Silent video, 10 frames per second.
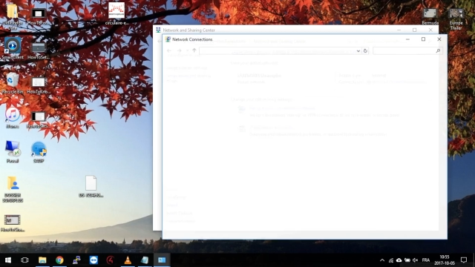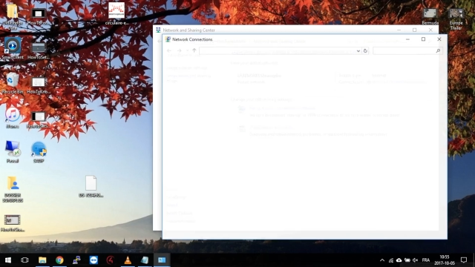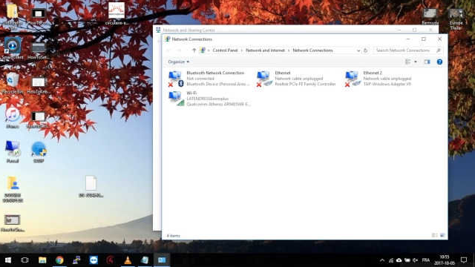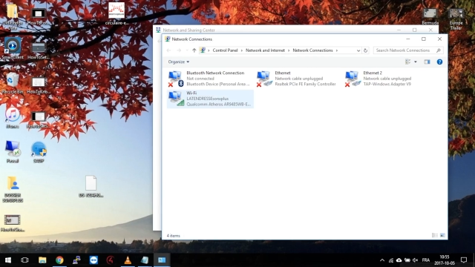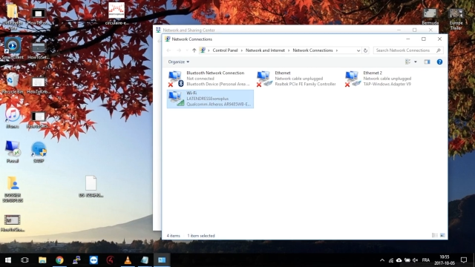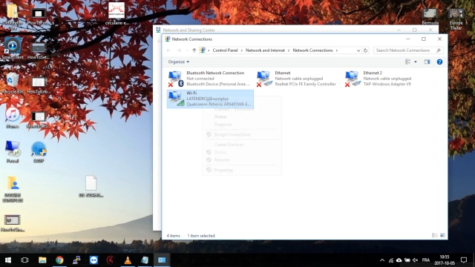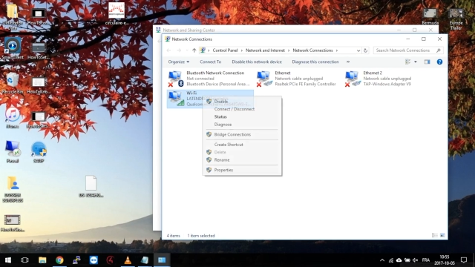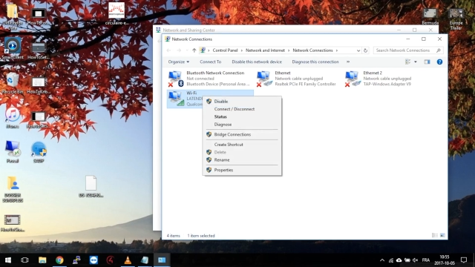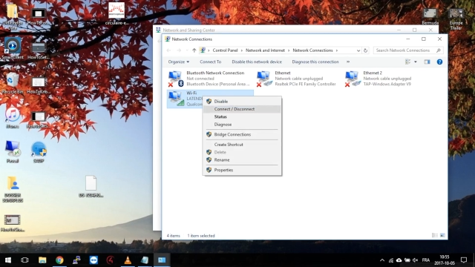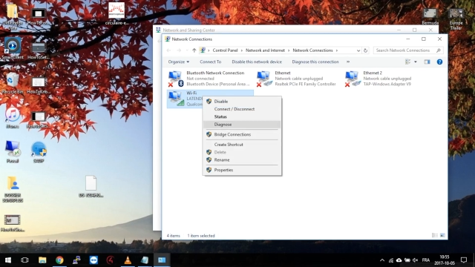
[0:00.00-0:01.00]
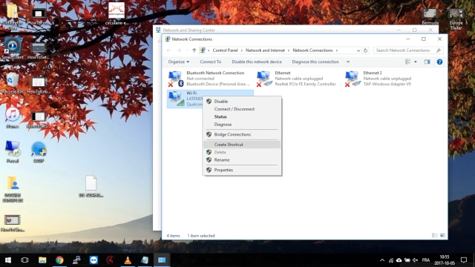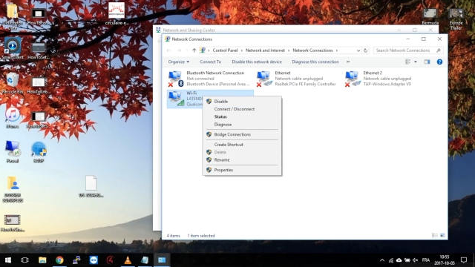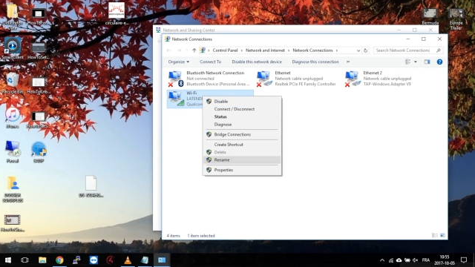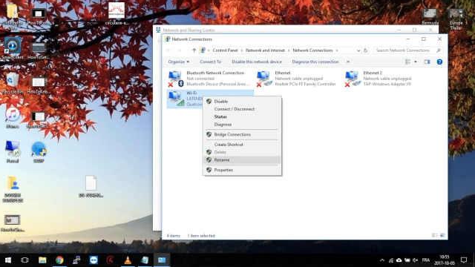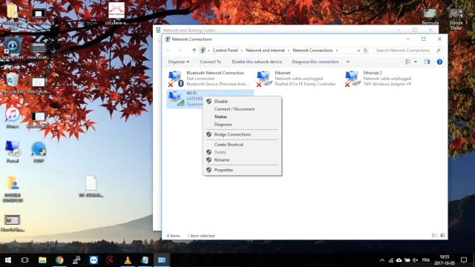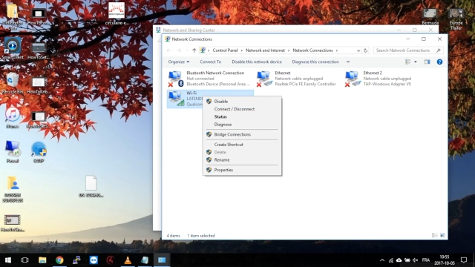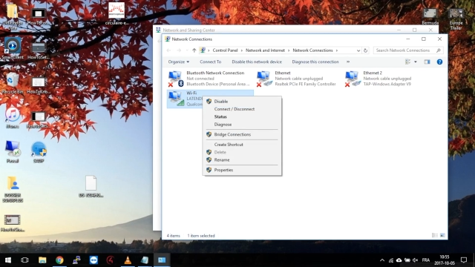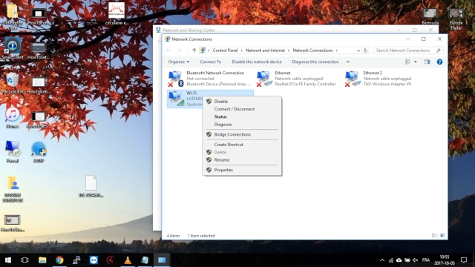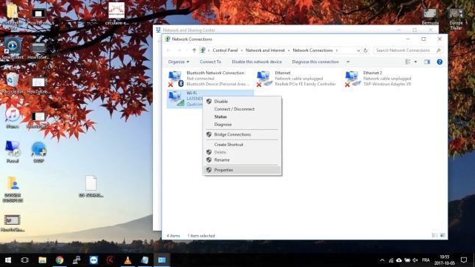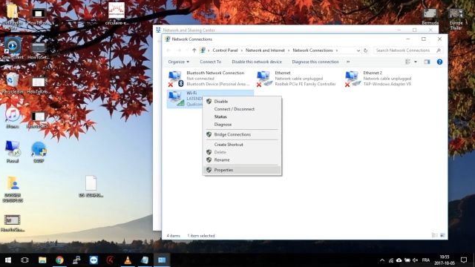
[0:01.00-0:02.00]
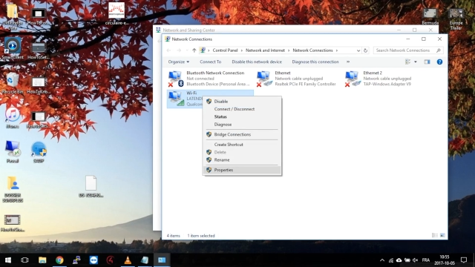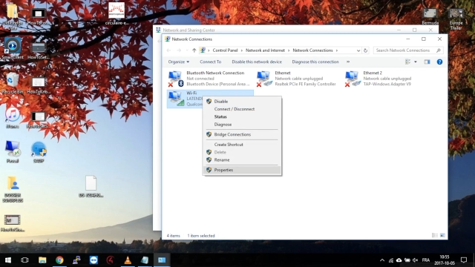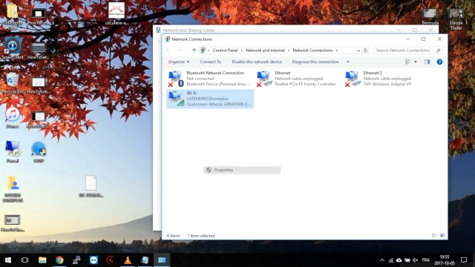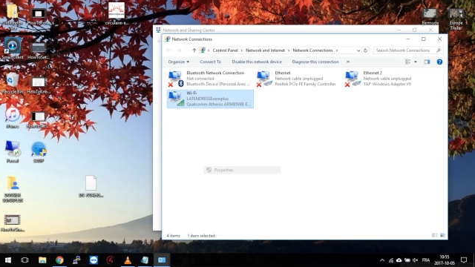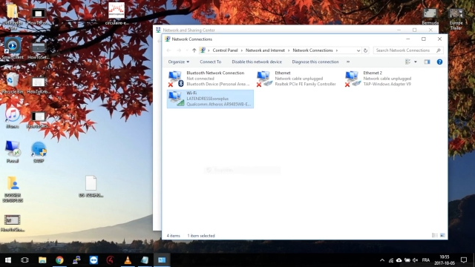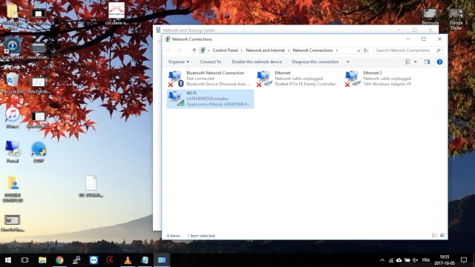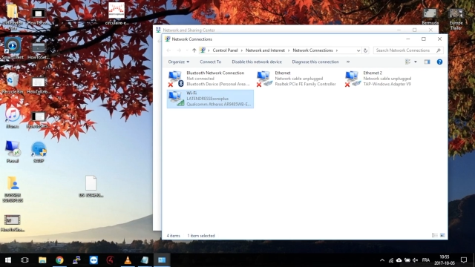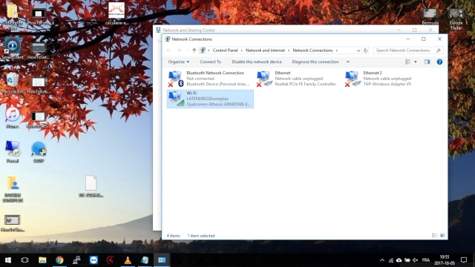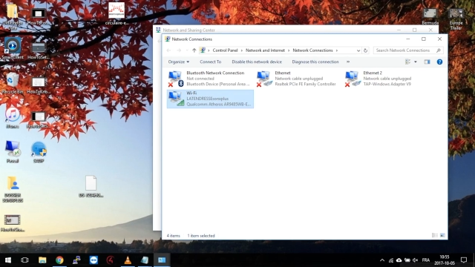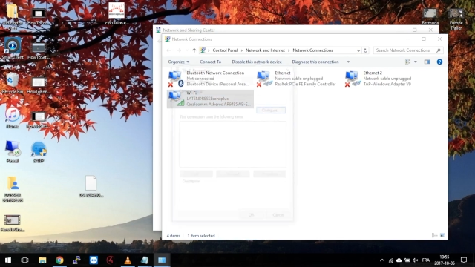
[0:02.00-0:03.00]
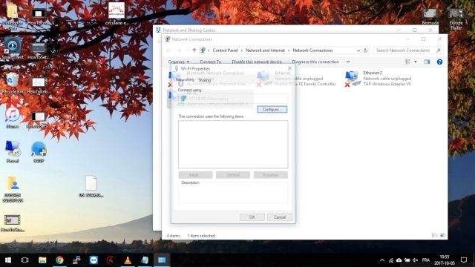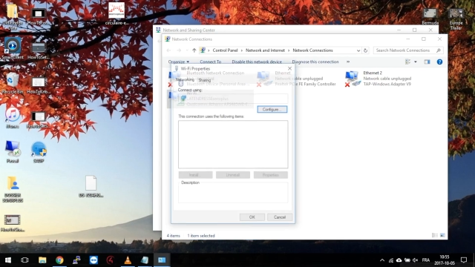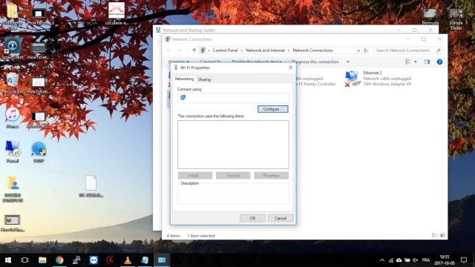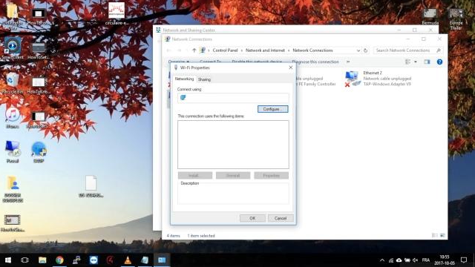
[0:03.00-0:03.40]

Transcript: (no speaker visible)